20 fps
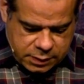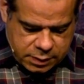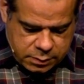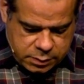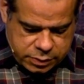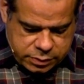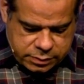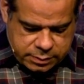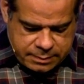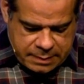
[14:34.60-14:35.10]

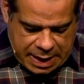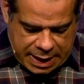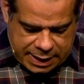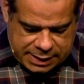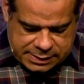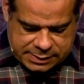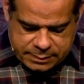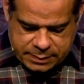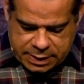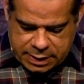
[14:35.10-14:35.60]
which
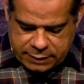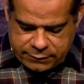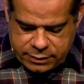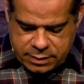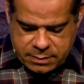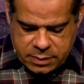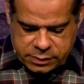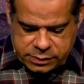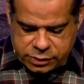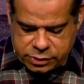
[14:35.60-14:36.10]
reminds me of
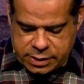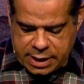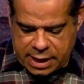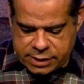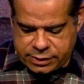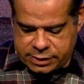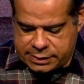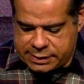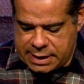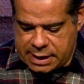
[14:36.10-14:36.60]
the most
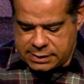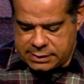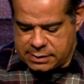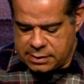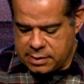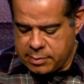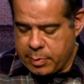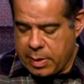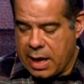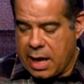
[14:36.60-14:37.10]
tragic text
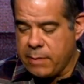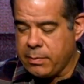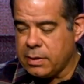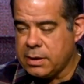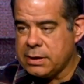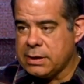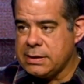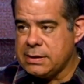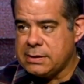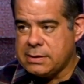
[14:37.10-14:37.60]
in the
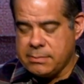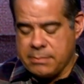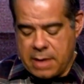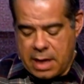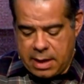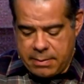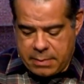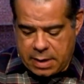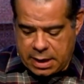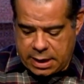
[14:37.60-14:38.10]
Bible, at least in
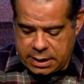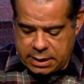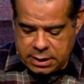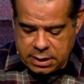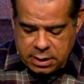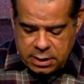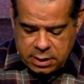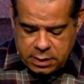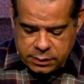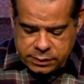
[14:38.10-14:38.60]
my mind,
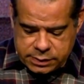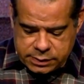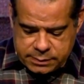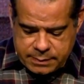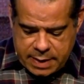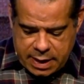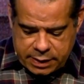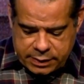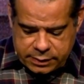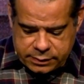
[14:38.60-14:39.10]
which is
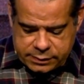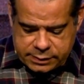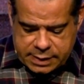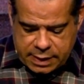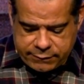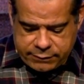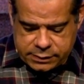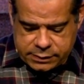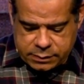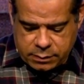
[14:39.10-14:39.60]
Matthew
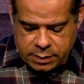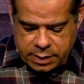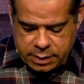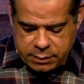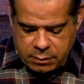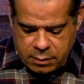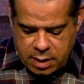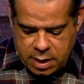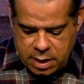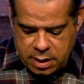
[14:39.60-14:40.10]
7
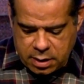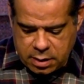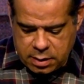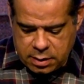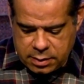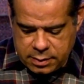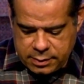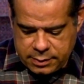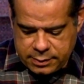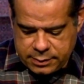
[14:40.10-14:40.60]

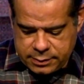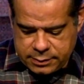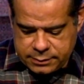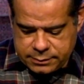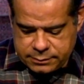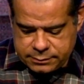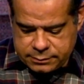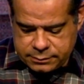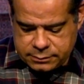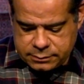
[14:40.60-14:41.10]
21.
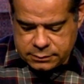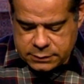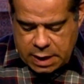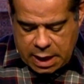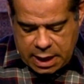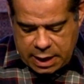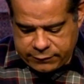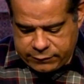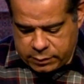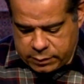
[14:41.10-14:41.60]

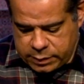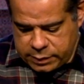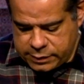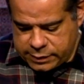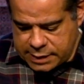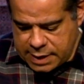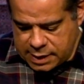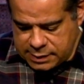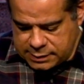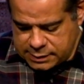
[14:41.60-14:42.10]
Not everyone who
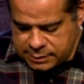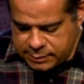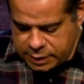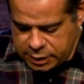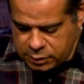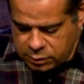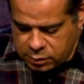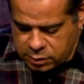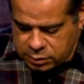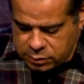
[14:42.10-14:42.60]
says to me,
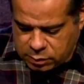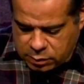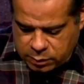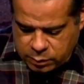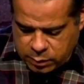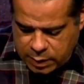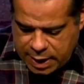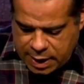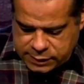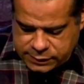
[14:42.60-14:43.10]
Lord, Lord,
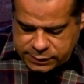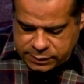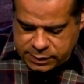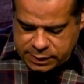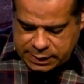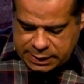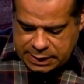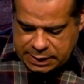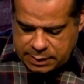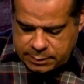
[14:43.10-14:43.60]
will enter the
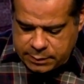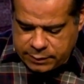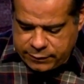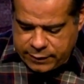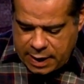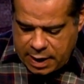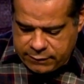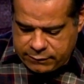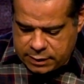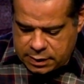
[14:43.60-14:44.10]
kingdom of
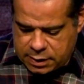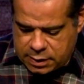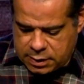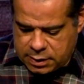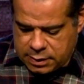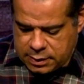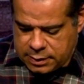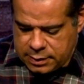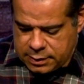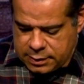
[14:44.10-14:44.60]
heaven,
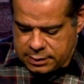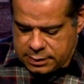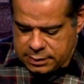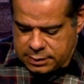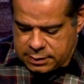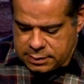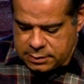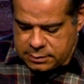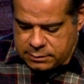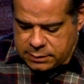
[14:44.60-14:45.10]

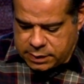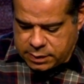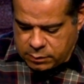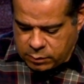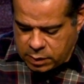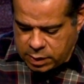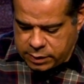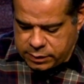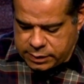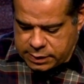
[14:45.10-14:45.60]
but the
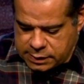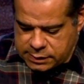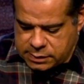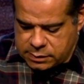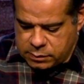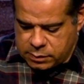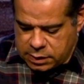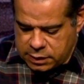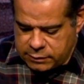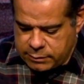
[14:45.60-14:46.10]
one who does
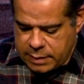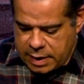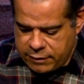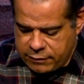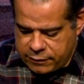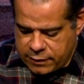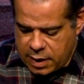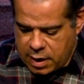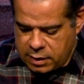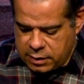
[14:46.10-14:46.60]
the will of my
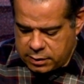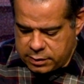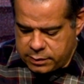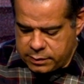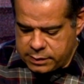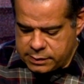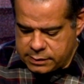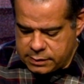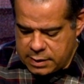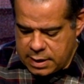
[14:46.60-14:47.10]
Father
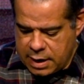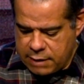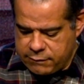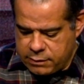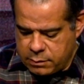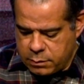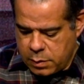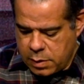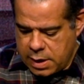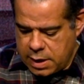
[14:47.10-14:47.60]
who is in
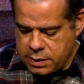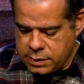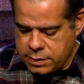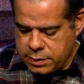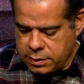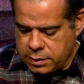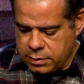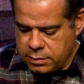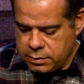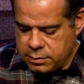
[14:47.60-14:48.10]
heaven will
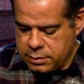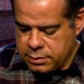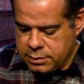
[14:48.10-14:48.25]
enter.